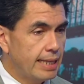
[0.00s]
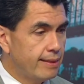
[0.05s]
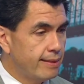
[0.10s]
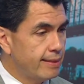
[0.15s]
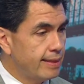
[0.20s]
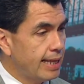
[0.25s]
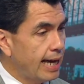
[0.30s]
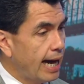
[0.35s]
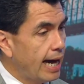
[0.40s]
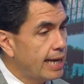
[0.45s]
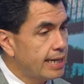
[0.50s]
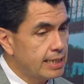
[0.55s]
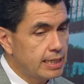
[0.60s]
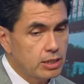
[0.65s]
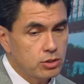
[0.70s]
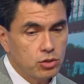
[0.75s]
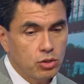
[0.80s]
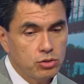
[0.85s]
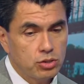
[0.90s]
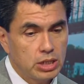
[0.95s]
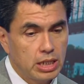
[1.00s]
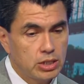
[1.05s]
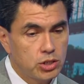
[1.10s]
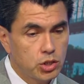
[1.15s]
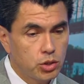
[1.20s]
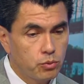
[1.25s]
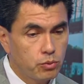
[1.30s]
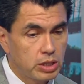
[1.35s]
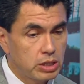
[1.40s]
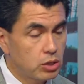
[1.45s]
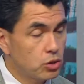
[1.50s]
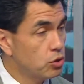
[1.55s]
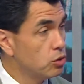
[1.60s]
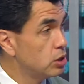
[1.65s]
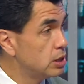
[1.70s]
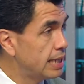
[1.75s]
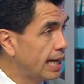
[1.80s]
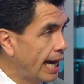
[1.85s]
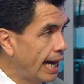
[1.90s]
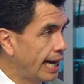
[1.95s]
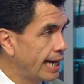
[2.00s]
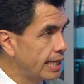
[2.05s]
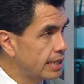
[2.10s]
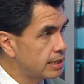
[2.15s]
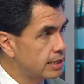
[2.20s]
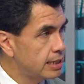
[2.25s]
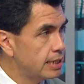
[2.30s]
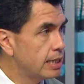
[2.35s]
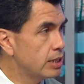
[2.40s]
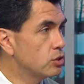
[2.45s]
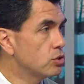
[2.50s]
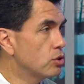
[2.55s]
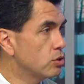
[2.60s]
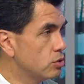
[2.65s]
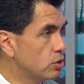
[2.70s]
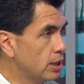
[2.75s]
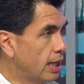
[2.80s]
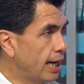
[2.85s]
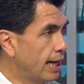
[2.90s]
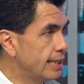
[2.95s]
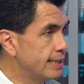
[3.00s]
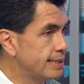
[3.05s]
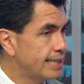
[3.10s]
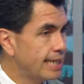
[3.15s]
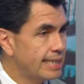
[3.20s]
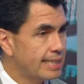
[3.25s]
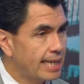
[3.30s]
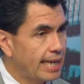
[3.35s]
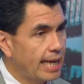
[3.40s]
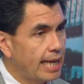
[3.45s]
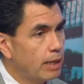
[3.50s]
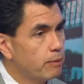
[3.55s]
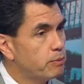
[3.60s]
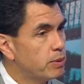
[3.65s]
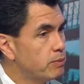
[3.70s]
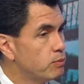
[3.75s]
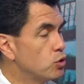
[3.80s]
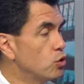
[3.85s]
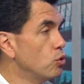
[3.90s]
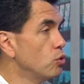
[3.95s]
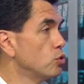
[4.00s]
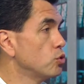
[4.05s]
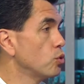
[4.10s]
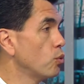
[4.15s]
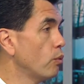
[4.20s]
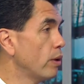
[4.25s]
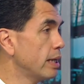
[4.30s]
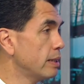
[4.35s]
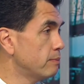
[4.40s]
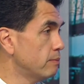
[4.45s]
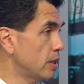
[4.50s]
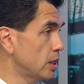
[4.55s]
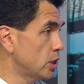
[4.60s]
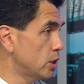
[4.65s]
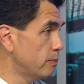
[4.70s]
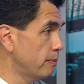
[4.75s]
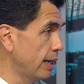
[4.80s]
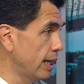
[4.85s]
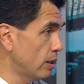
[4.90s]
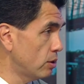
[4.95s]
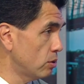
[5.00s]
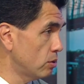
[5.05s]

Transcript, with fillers: That, in association with good diet and exercise, can help them to lose weight much better.